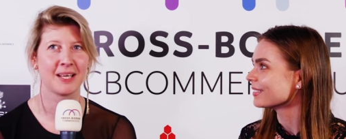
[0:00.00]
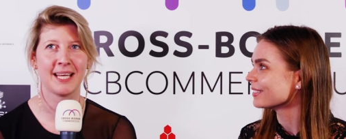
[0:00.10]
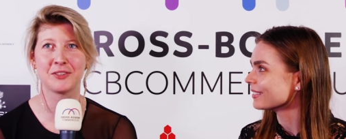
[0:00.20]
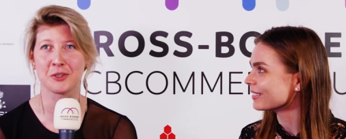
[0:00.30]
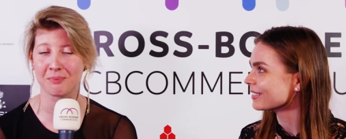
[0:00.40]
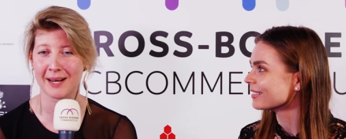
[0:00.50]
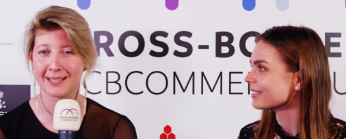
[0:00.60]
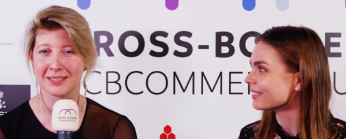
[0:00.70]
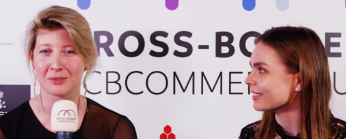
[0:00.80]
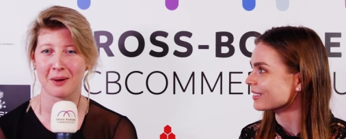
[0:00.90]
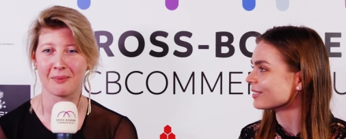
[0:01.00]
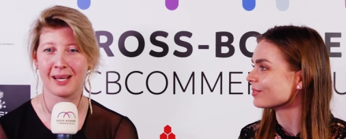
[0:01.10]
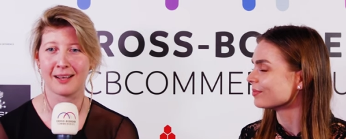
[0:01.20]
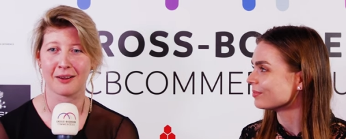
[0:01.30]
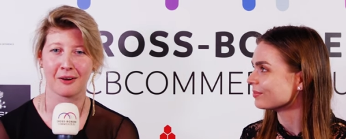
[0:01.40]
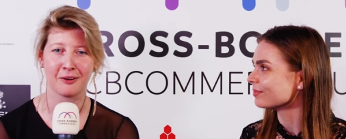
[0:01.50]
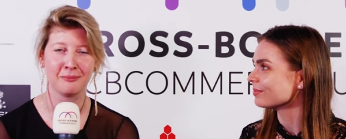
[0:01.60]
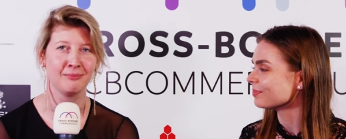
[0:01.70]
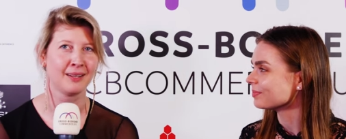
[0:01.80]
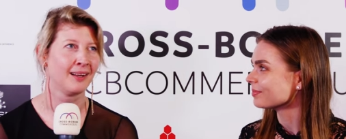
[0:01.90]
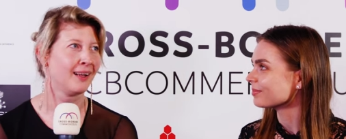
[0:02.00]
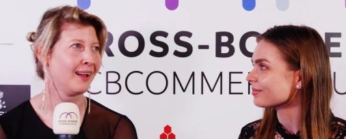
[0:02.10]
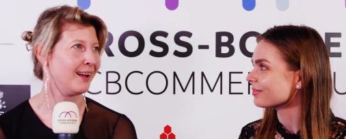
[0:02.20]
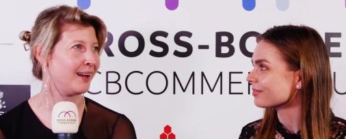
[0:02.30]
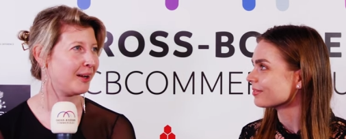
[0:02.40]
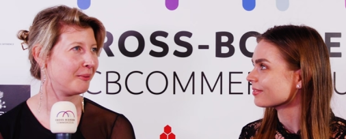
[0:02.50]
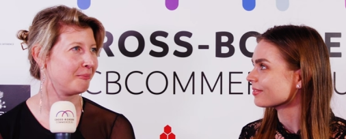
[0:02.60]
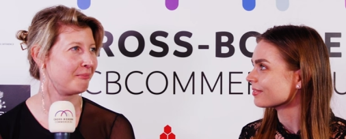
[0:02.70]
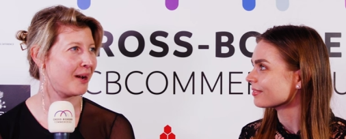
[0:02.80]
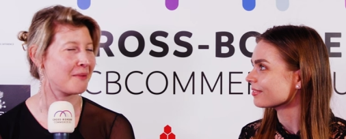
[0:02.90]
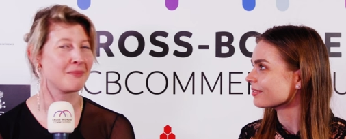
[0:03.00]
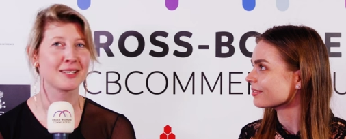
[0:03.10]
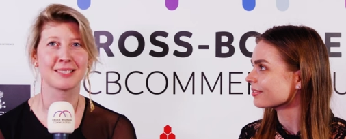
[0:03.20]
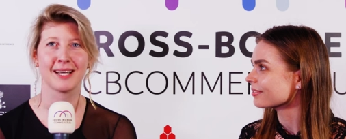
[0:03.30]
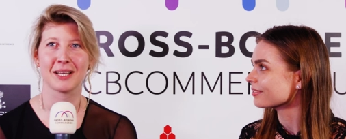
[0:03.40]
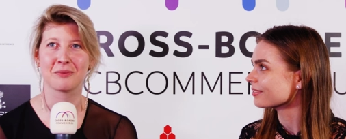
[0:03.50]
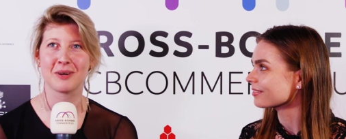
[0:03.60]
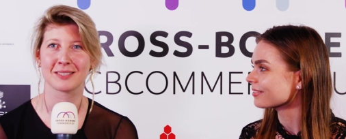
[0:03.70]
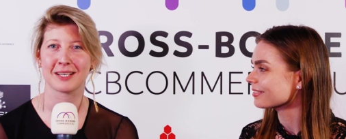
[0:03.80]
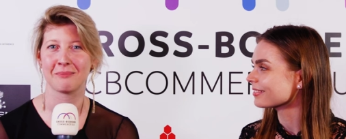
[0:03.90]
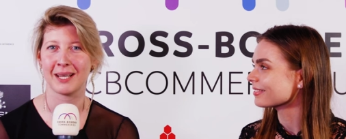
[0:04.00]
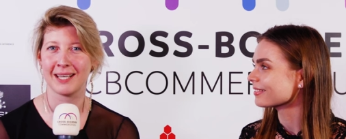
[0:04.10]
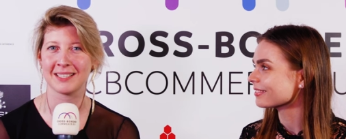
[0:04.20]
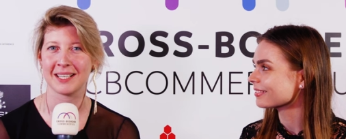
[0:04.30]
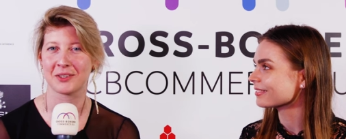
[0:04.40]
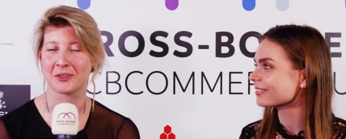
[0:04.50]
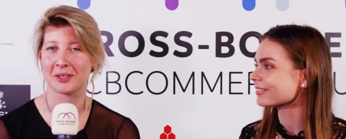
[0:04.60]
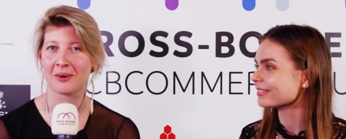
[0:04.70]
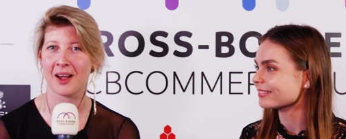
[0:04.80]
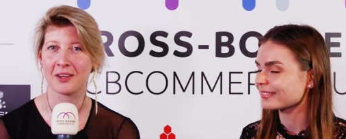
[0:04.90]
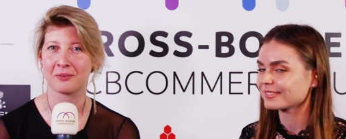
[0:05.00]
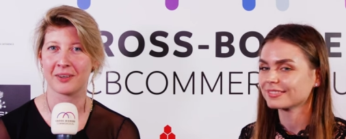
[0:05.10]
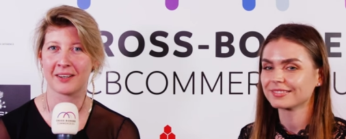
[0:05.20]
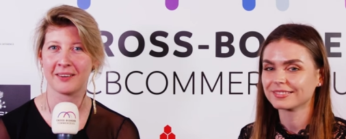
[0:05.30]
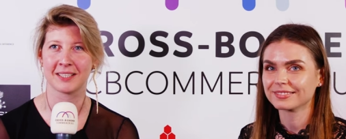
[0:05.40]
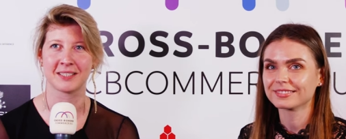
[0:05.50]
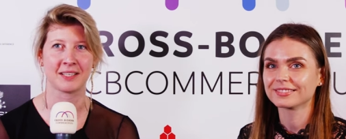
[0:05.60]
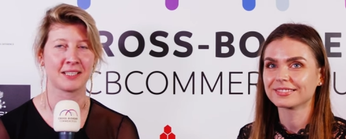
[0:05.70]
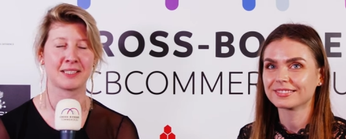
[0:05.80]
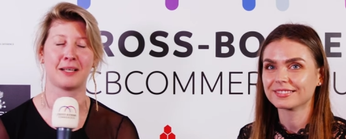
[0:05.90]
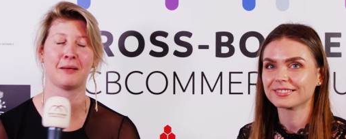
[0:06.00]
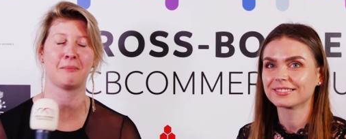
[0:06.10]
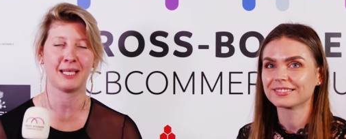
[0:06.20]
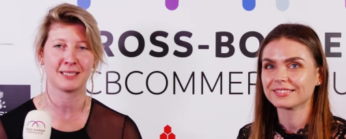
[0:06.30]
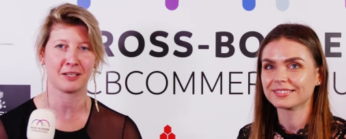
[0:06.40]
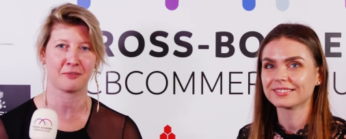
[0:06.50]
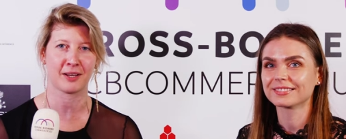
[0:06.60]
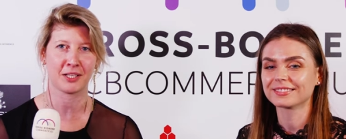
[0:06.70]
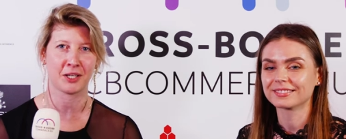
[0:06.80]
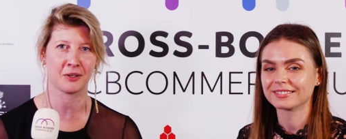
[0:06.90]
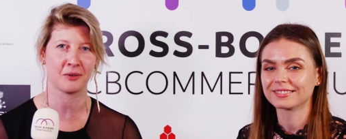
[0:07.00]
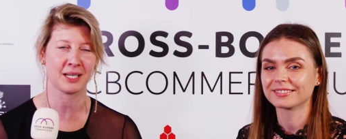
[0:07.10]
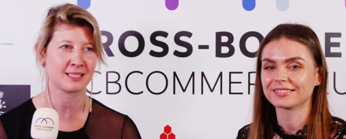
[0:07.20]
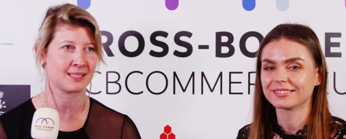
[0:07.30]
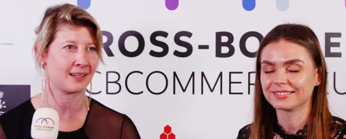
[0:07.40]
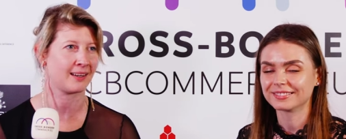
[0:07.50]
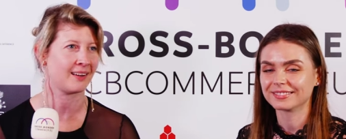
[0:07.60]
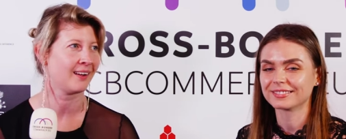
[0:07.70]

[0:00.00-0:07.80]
Speaker 1: into practice when we get home. Um, I must say it was amazing to arrive here. It is an amazing venue. It's uh,